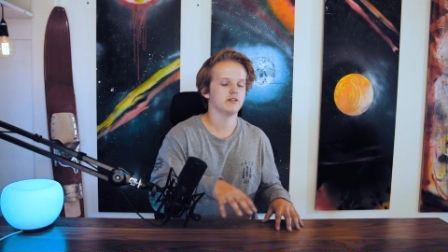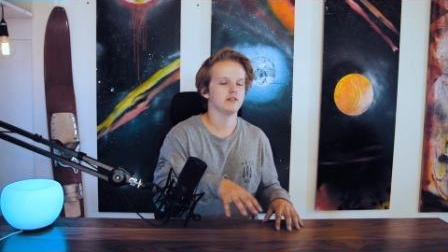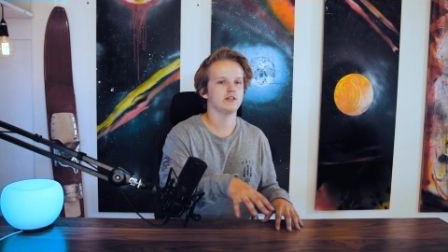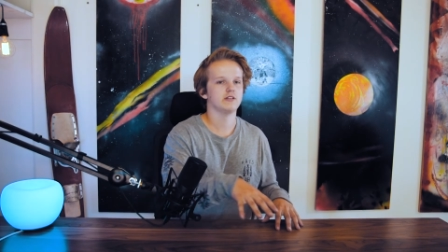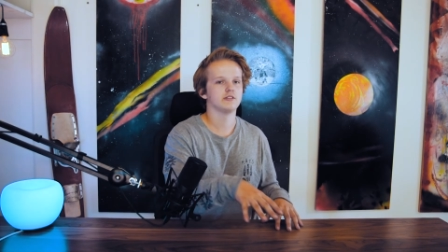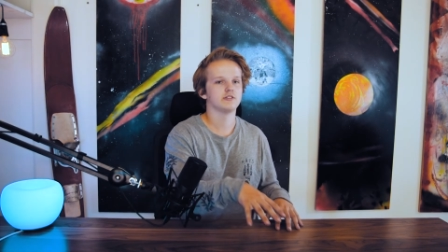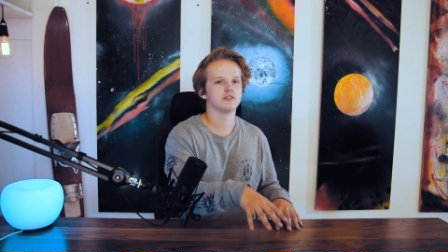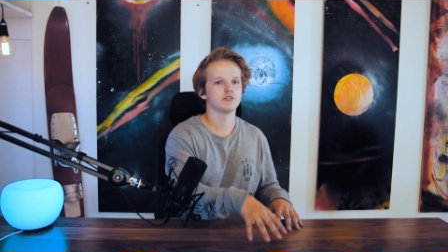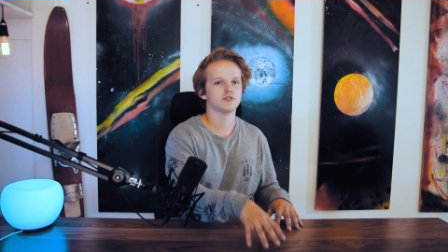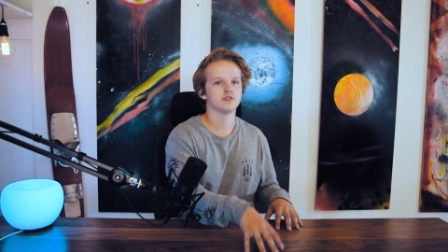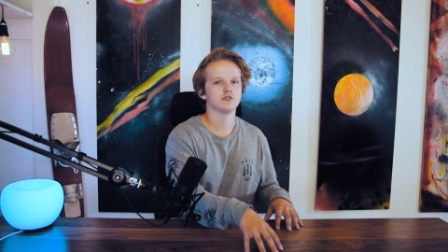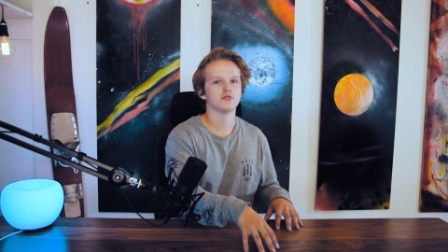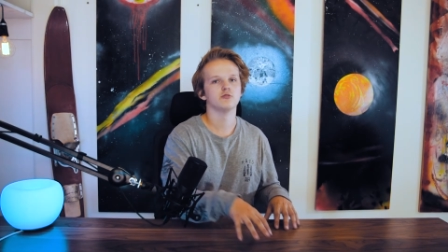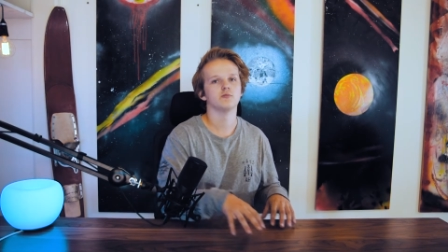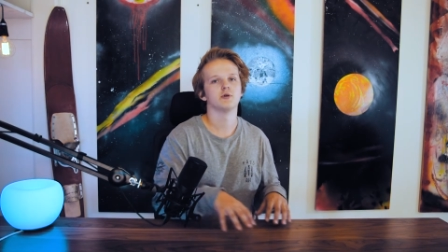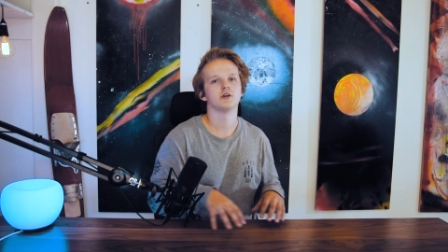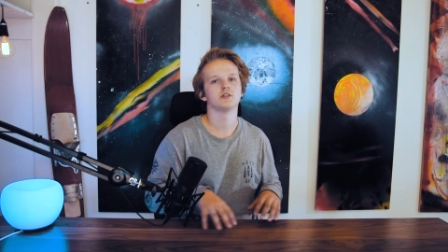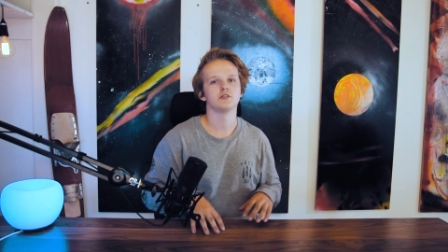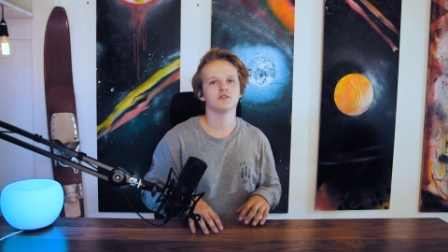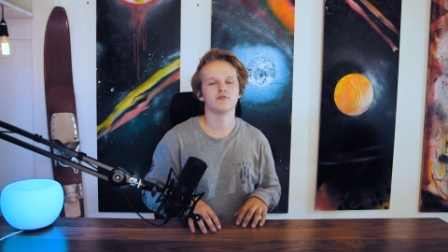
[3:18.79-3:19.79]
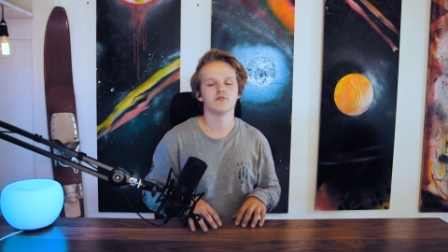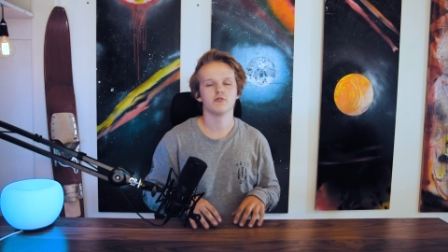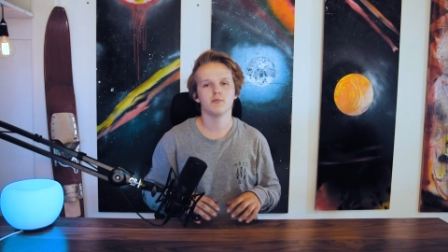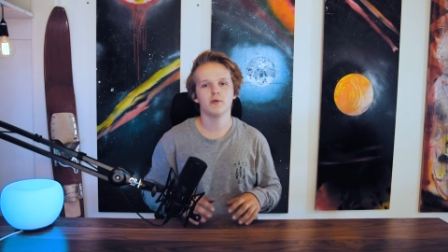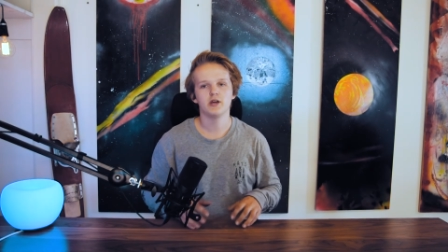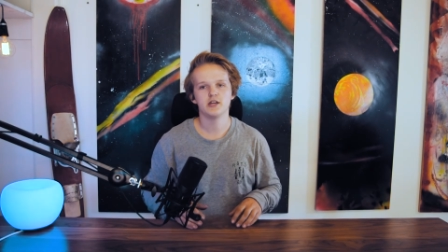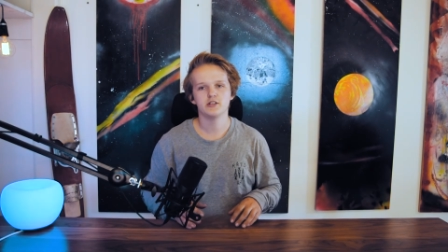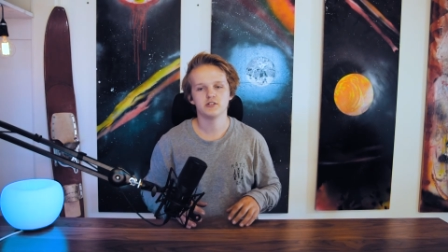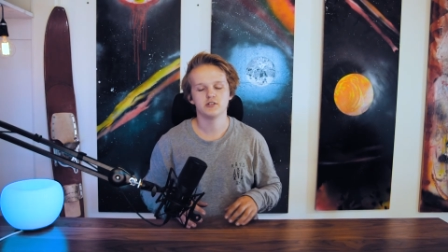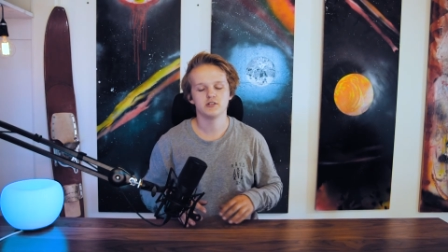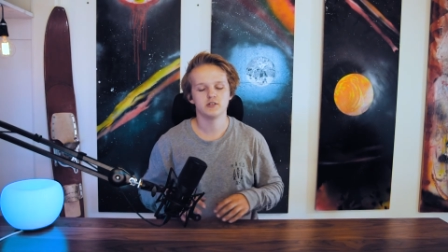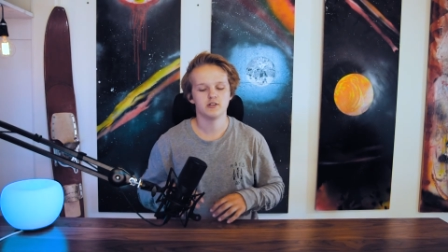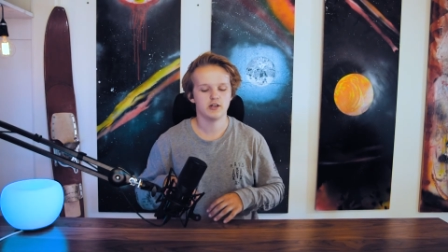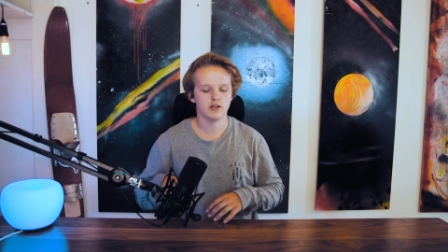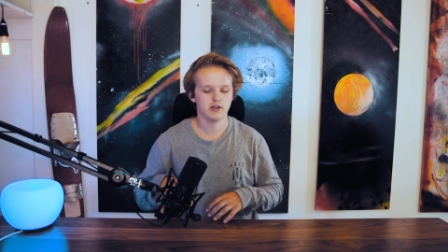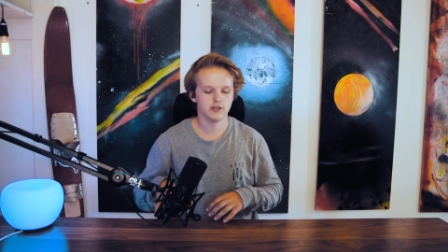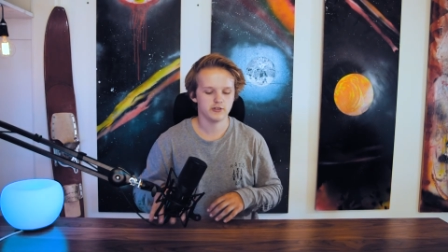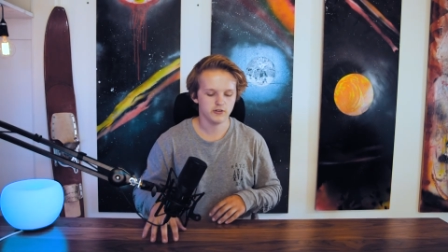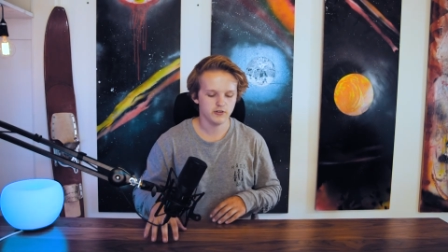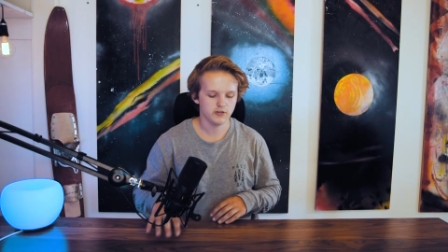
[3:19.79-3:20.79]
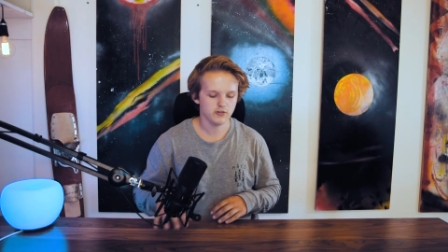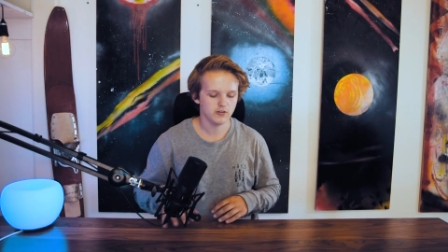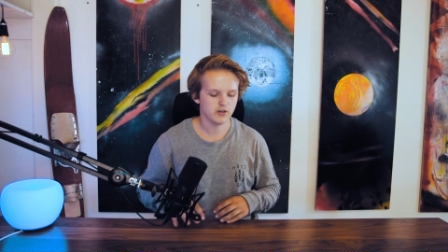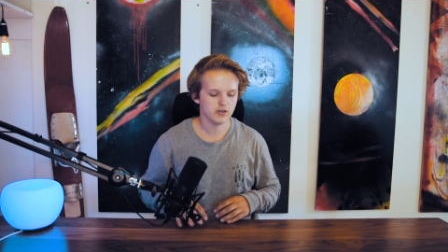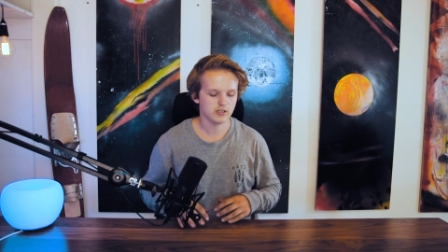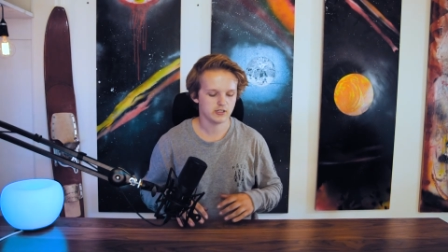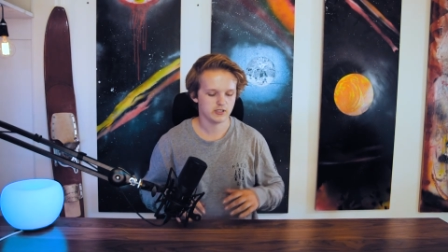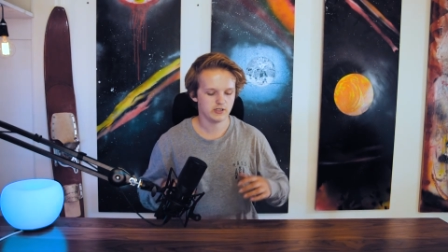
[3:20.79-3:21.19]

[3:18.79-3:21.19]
it's just too much information and I don't like